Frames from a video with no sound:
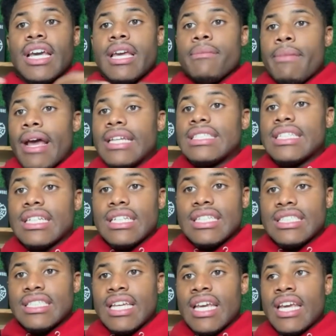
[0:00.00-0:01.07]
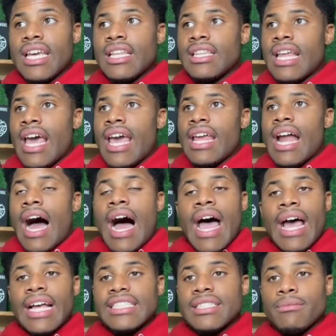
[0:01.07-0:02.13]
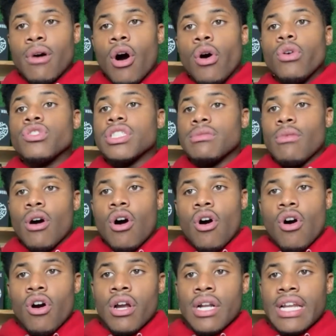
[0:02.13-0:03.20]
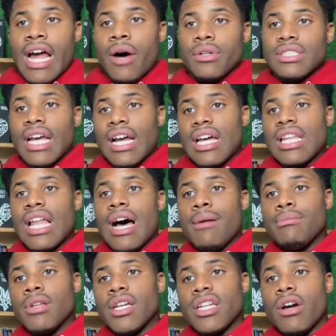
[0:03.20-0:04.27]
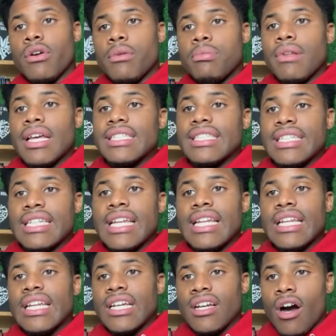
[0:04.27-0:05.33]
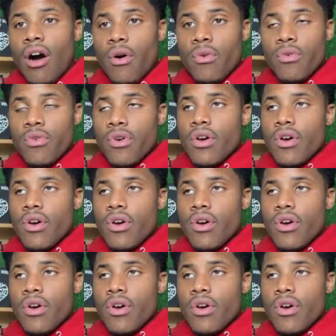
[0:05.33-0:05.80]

he basically said that I had some holes in my heart that was like allowing blood to go to places it didn't need to go.